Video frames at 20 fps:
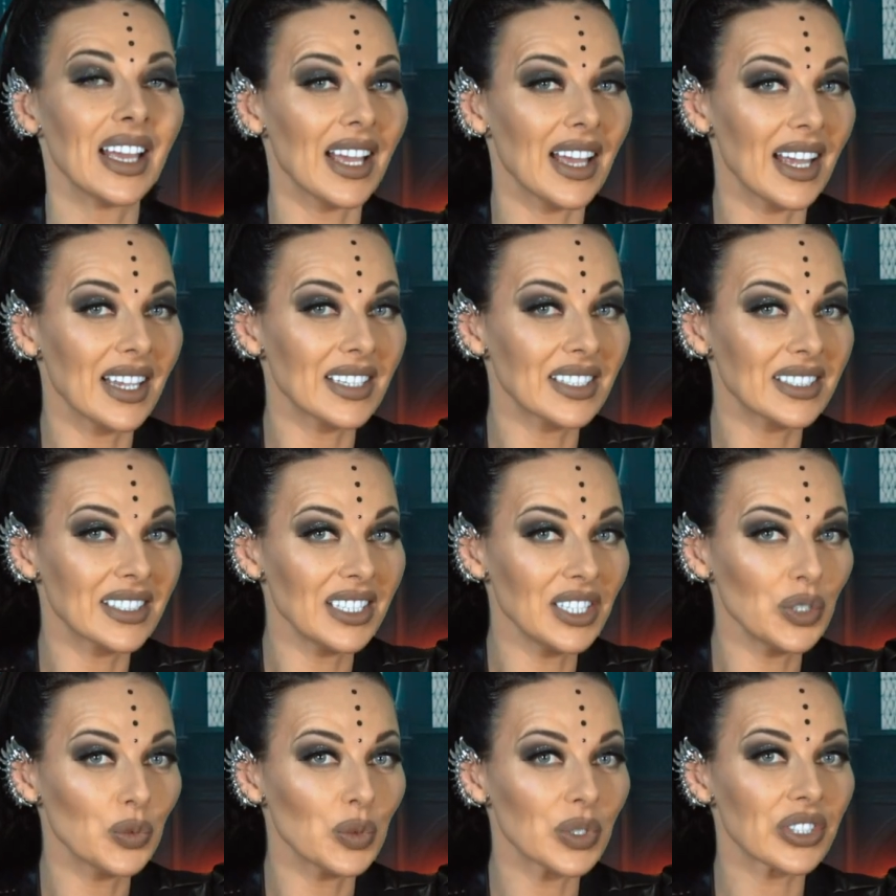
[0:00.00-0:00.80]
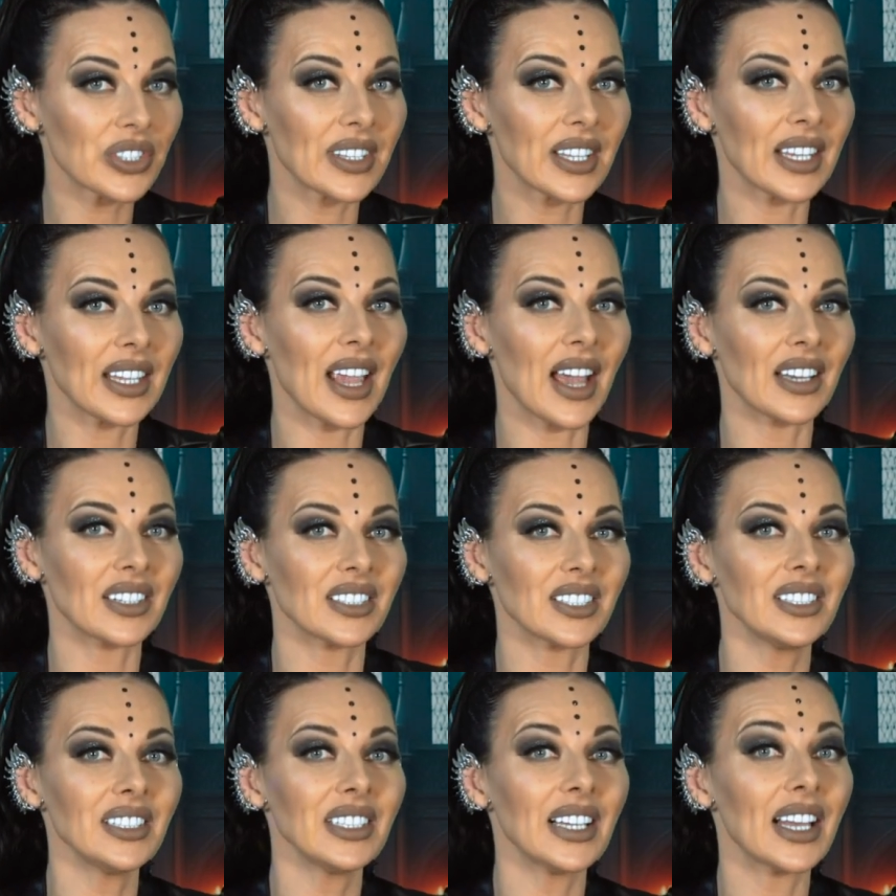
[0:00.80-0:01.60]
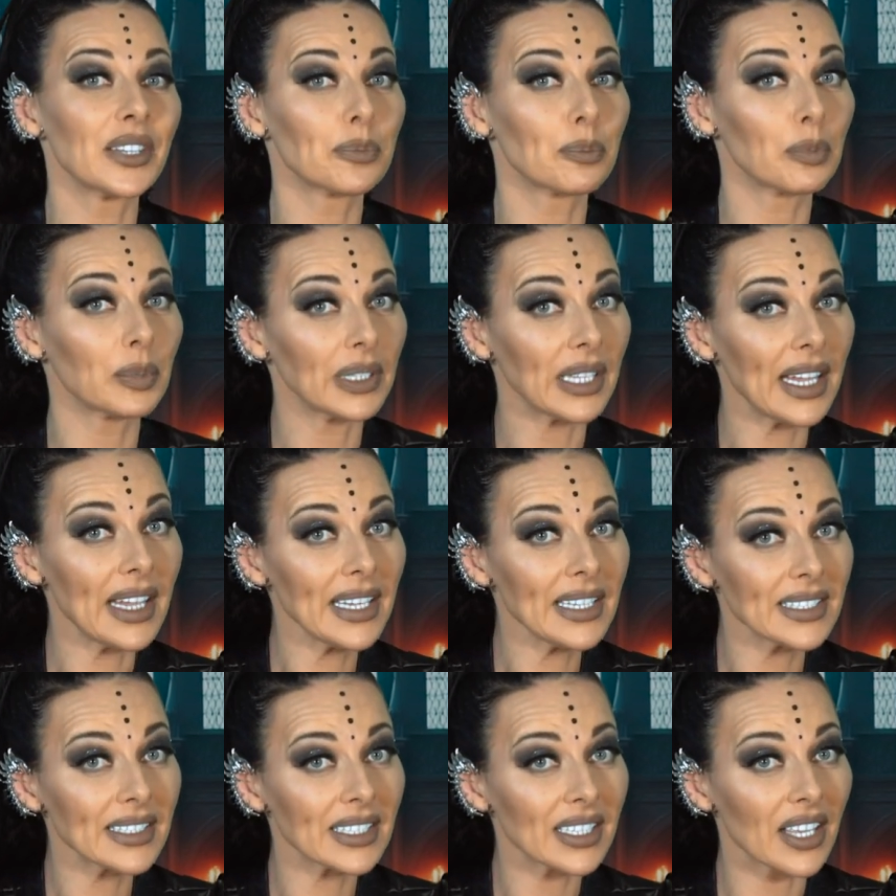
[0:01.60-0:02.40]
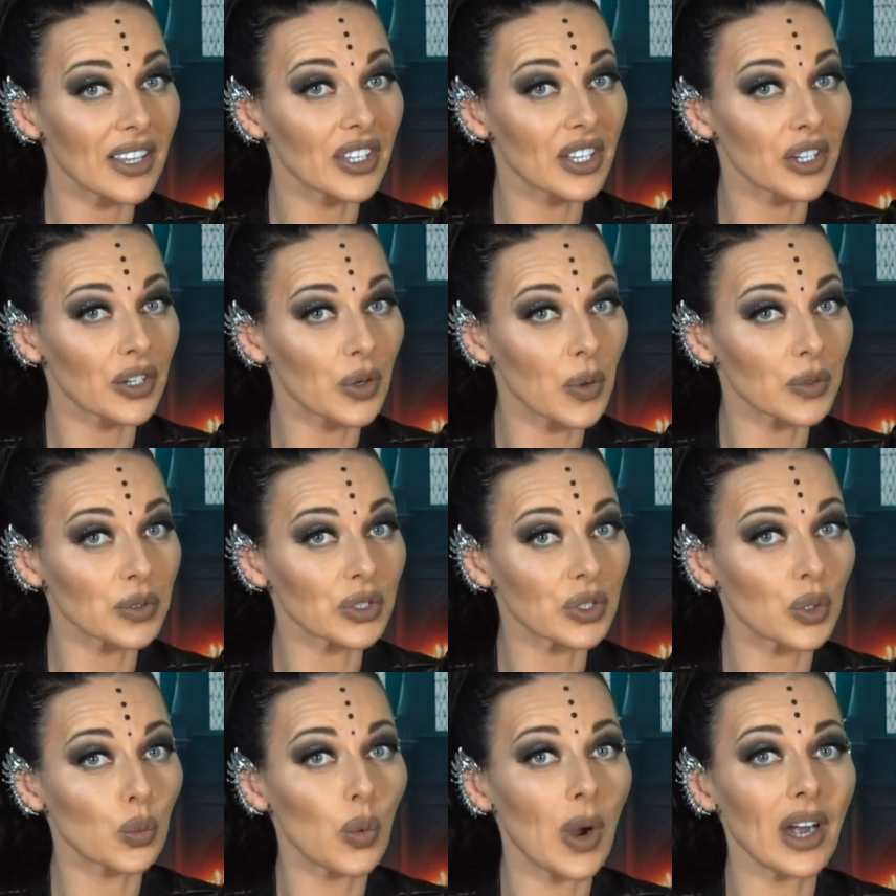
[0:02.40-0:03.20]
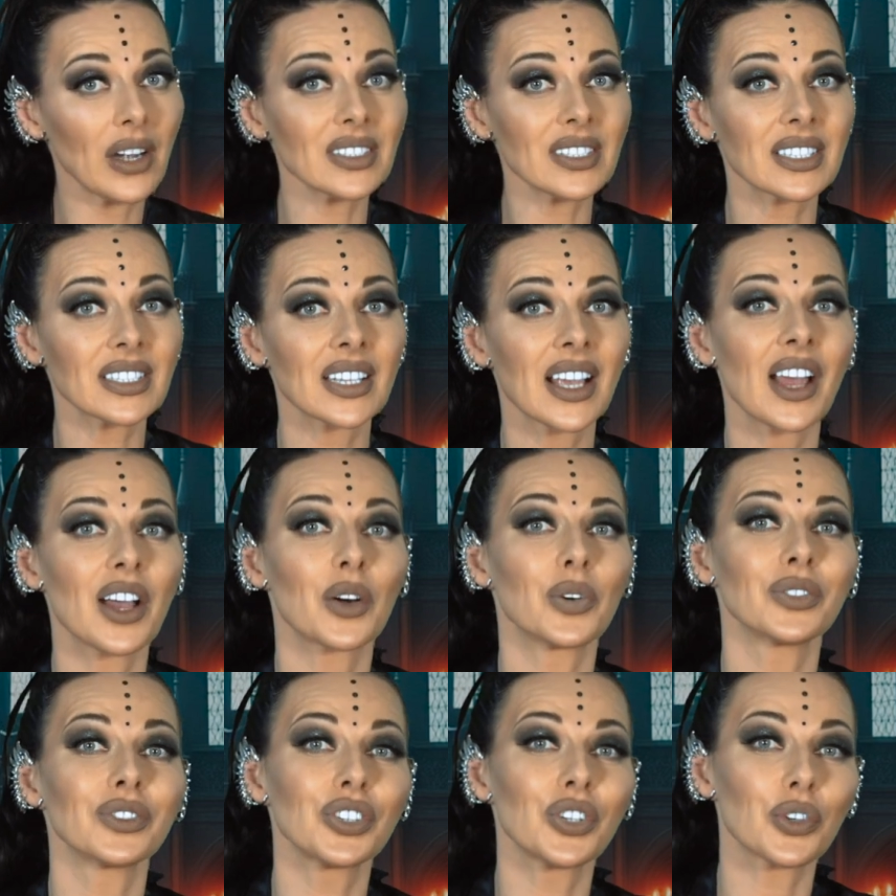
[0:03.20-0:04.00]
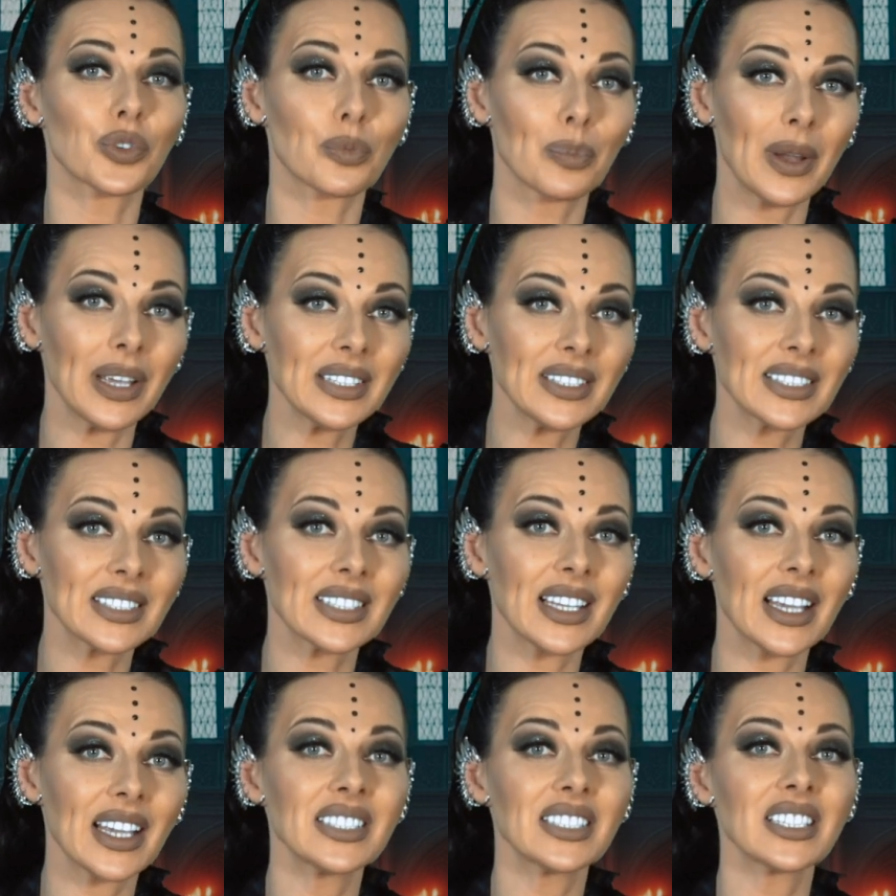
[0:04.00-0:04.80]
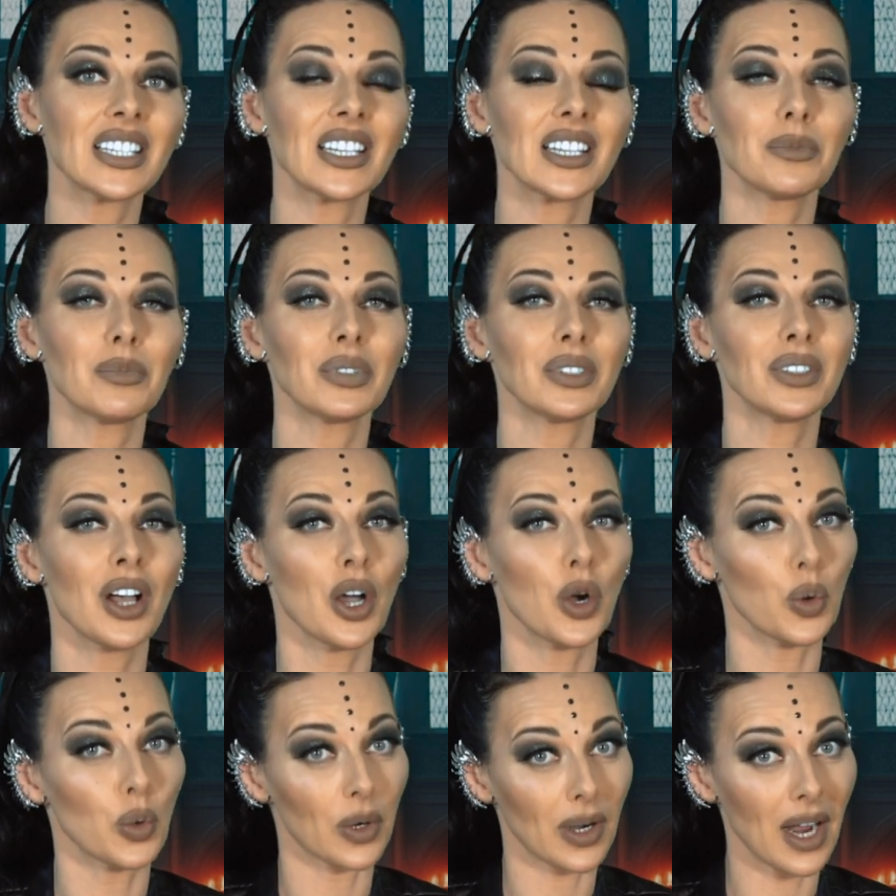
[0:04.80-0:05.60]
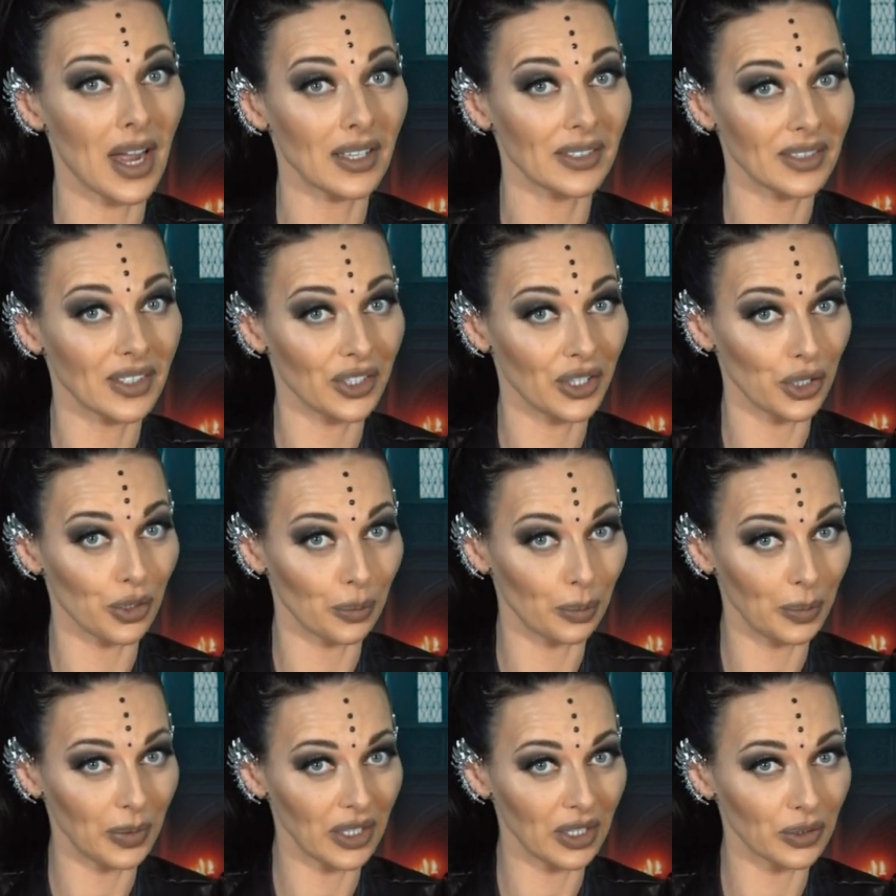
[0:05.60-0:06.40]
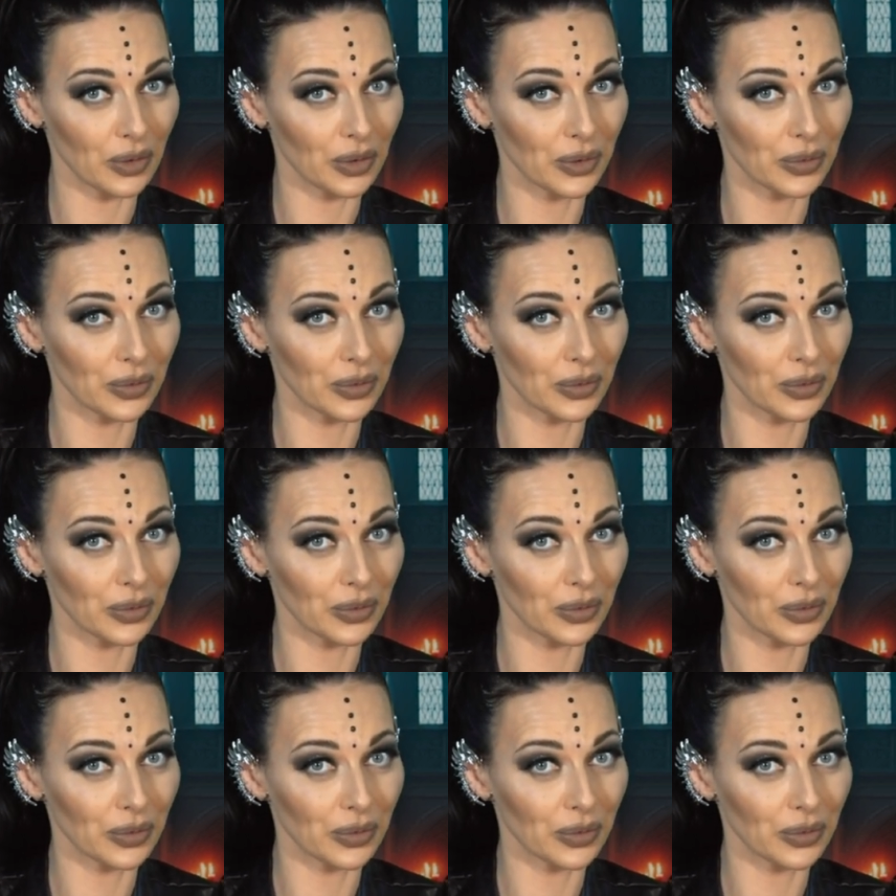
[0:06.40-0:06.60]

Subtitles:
Extinguish the candle and place the rose quartz on your bedside table or under your pillow.